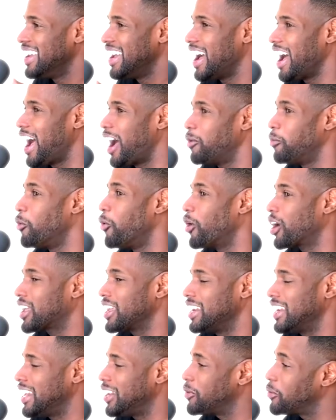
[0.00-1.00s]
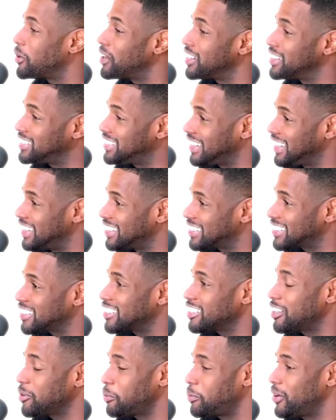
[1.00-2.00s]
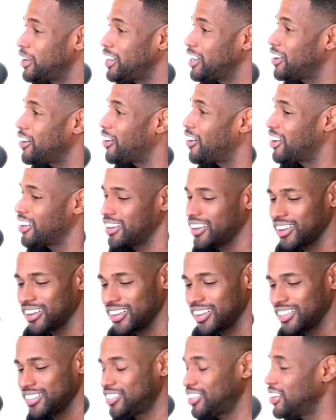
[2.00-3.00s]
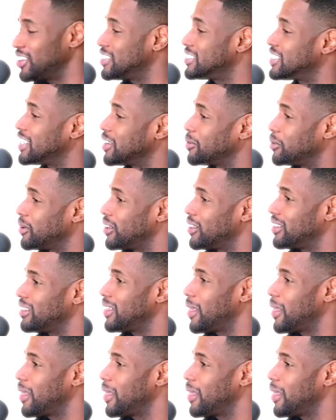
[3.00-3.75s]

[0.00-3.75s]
I'm walking in with a disc to put it on a turntable.